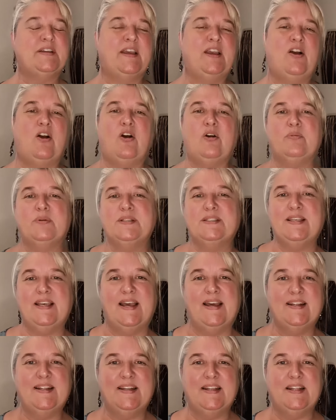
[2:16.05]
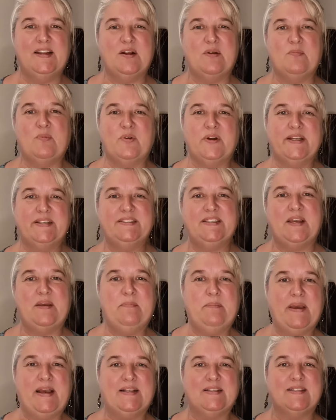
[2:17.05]
I always had it in our morning
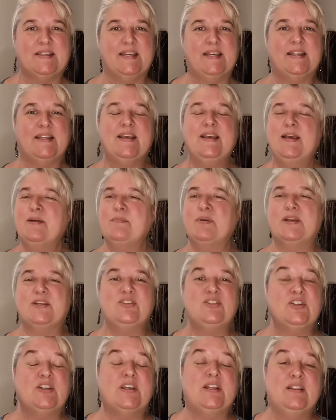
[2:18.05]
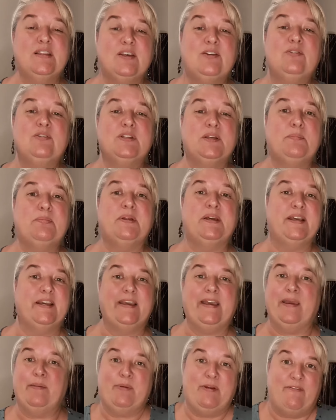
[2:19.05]
time basket because you can literally play a
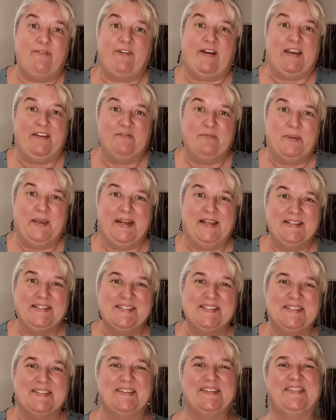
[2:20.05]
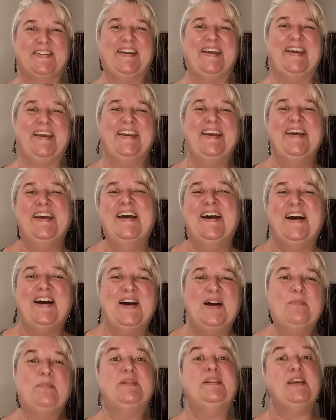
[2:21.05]
game in 5 minutes, okay?
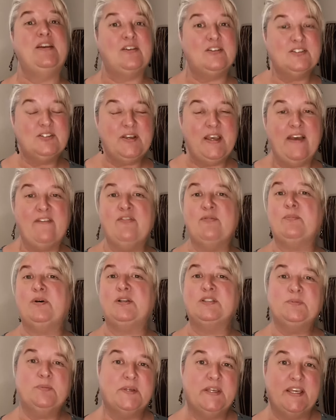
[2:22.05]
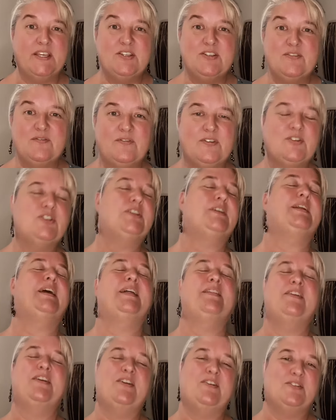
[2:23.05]
But they also have a multiplication version,
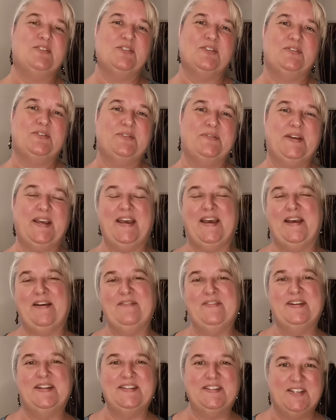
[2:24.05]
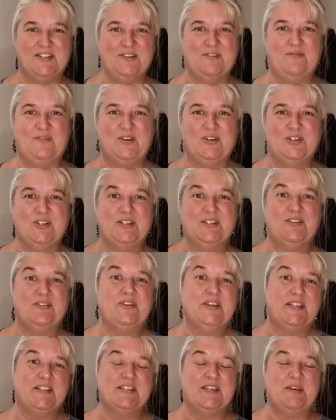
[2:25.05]
and they also have an addition version,
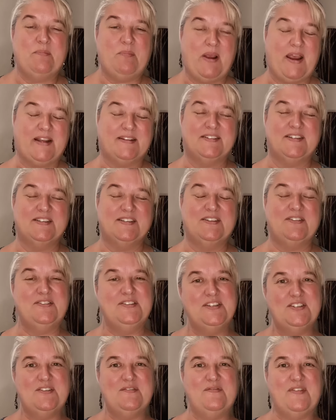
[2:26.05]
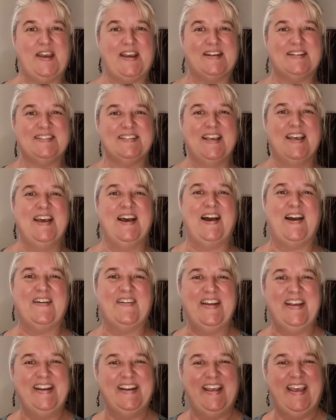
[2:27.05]
so kids can practice their addition facts.
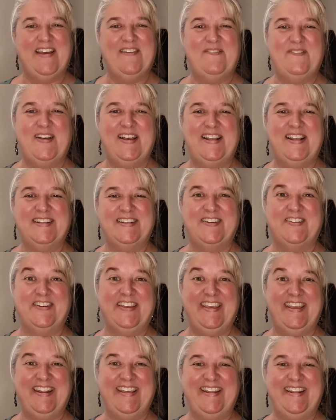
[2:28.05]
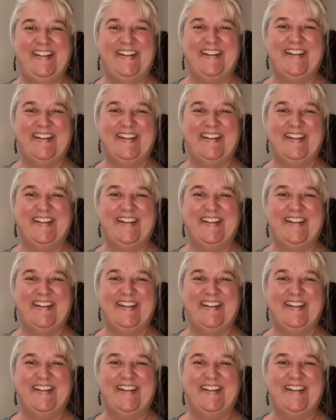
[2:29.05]
All right, have fun. Go get it.